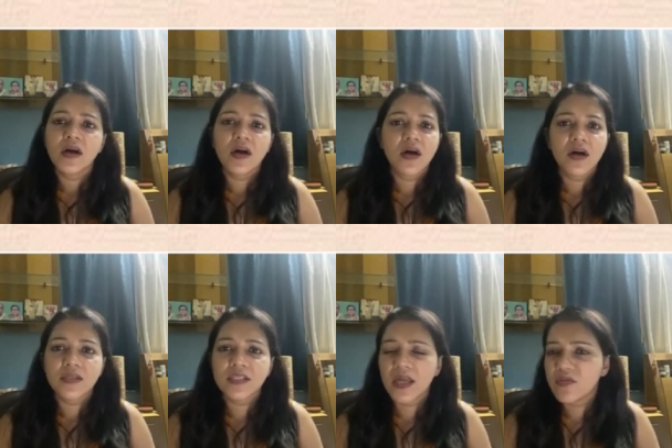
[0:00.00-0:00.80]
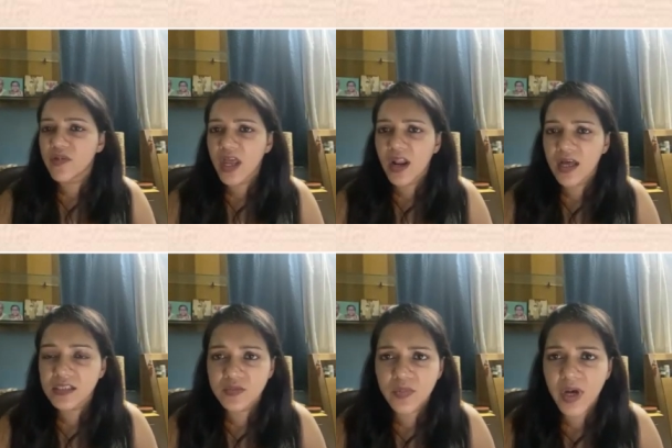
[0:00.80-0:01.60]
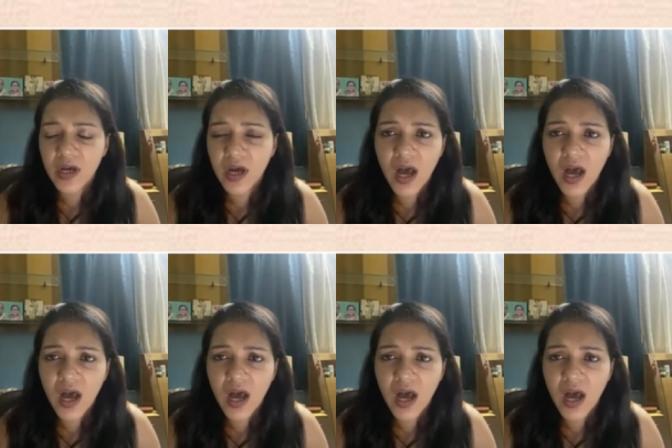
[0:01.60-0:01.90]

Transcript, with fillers: uh, then we are asked uh,